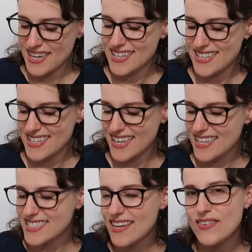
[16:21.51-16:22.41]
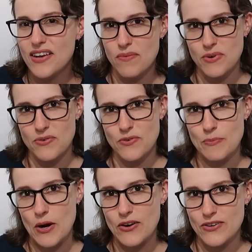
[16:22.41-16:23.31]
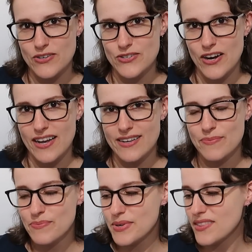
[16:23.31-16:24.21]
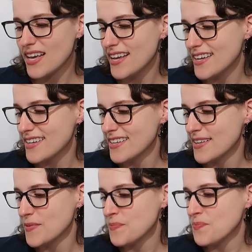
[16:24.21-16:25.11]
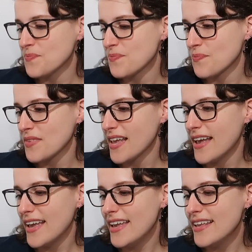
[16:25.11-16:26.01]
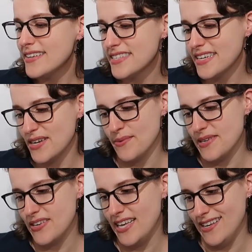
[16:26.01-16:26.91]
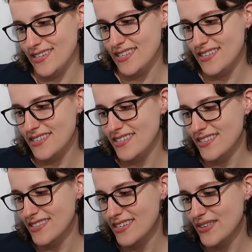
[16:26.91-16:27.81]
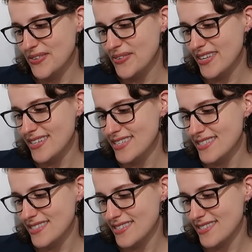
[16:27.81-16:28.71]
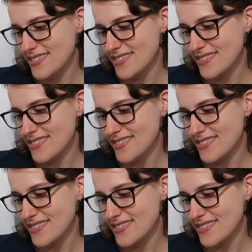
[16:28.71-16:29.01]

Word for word: I saved a couple for partner to try, but like he doesn't care about candy. You know, he doesn't.